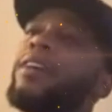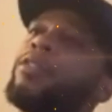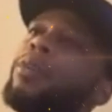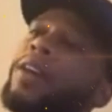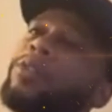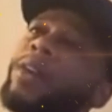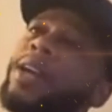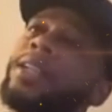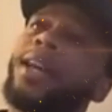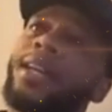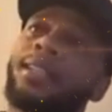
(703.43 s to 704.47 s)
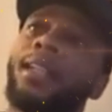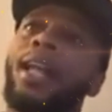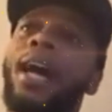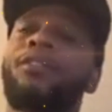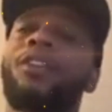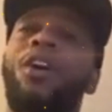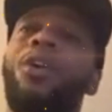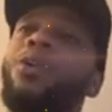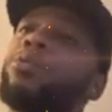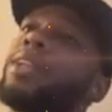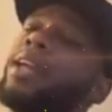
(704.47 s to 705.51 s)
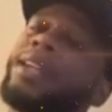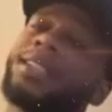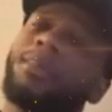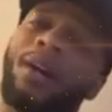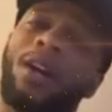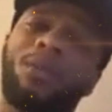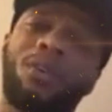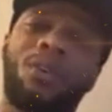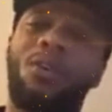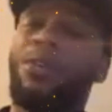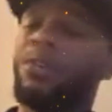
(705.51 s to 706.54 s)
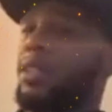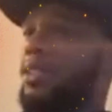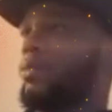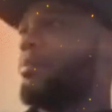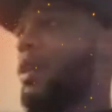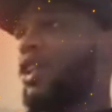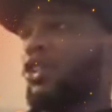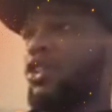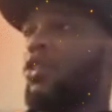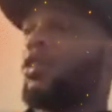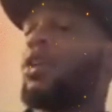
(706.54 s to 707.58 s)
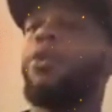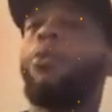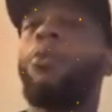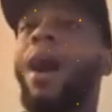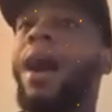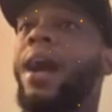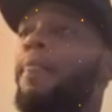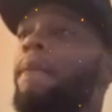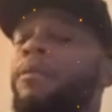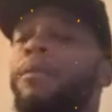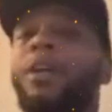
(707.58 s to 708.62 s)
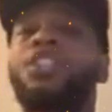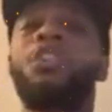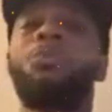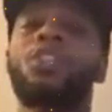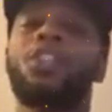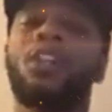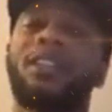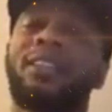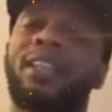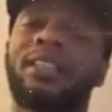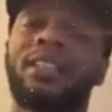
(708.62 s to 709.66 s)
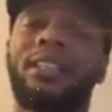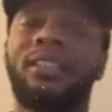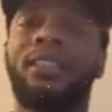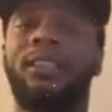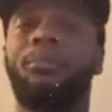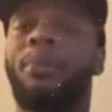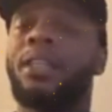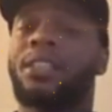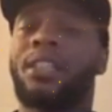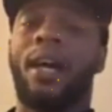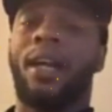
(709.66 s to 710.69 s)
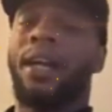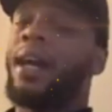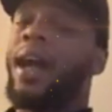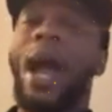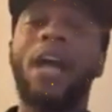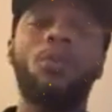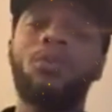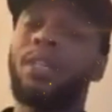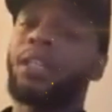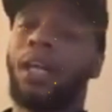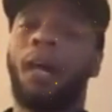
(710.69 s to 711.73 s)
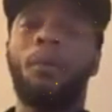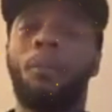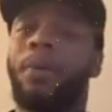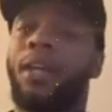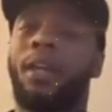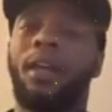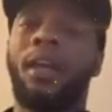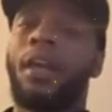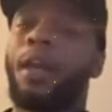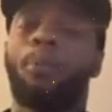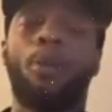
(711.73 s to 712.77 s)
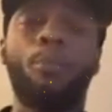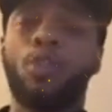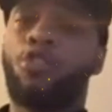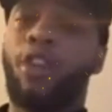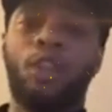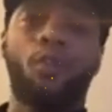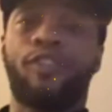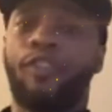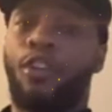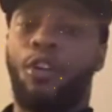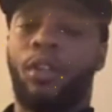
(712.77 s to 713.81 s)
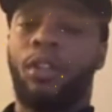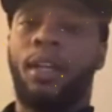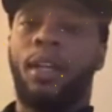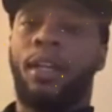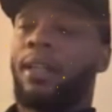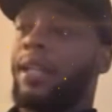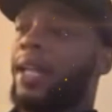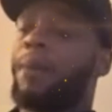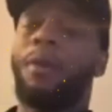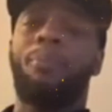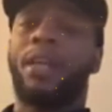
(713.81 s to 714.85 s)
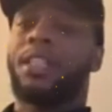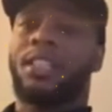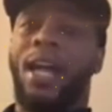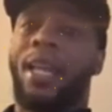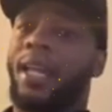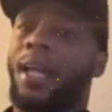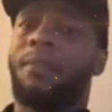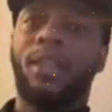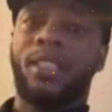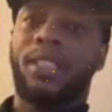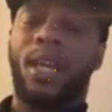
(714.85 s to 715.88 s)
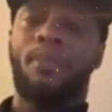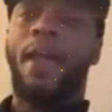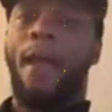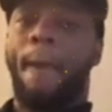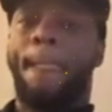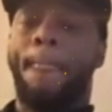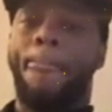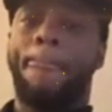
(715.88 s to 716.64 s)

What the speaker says: If you analyze her live, the whole thing is about all of this money talk. Why? Because she wants y'all to think that she's this big shot. I don't need to come up here and perpetrate no fraud like I'm a big shot, like I'm this and I'm that.